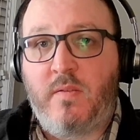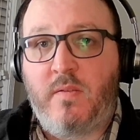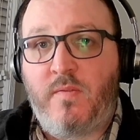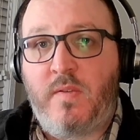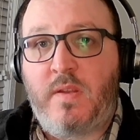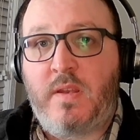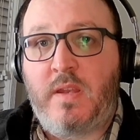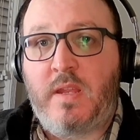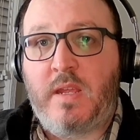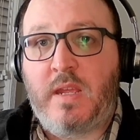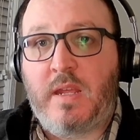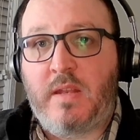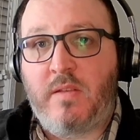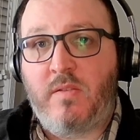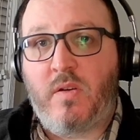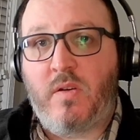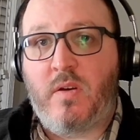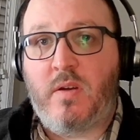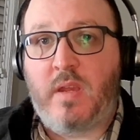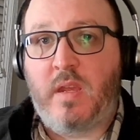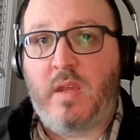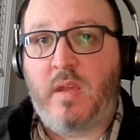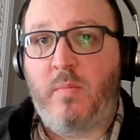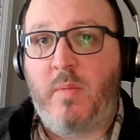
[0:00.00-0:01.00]
defending and
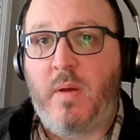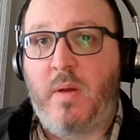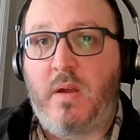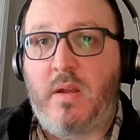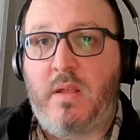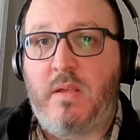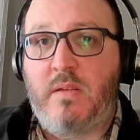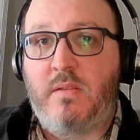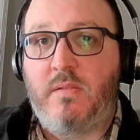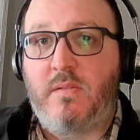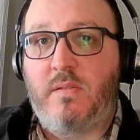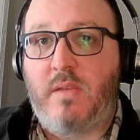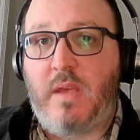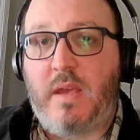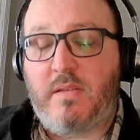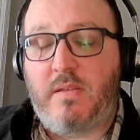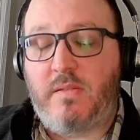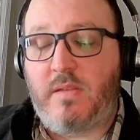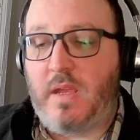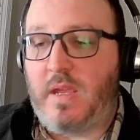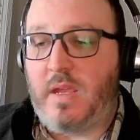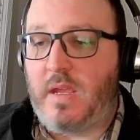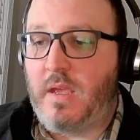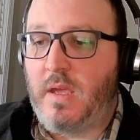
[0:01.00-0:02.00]
talking about his
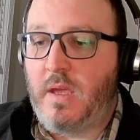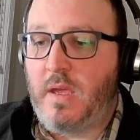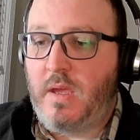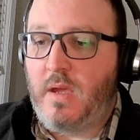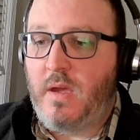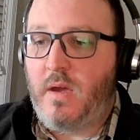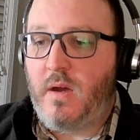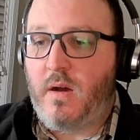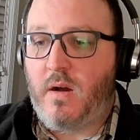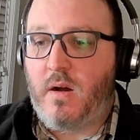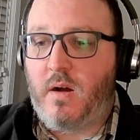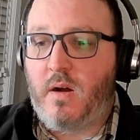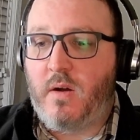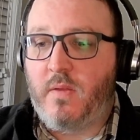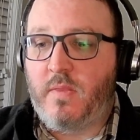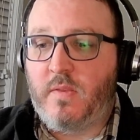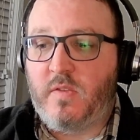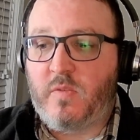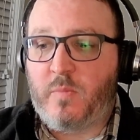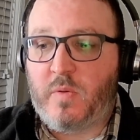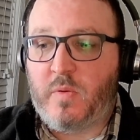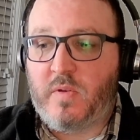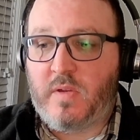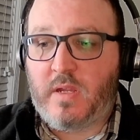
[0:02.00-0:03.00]
essay on
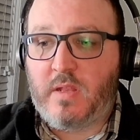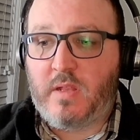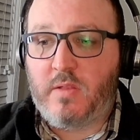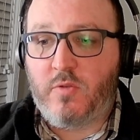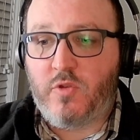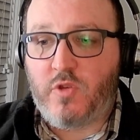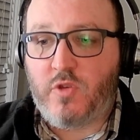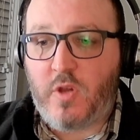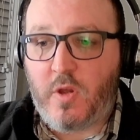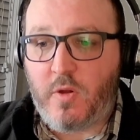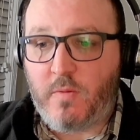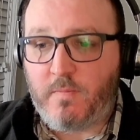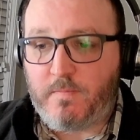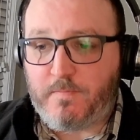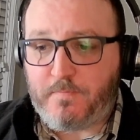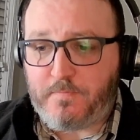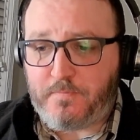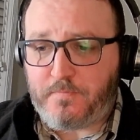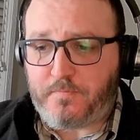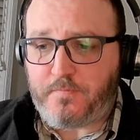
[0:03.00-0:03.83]
this particular show.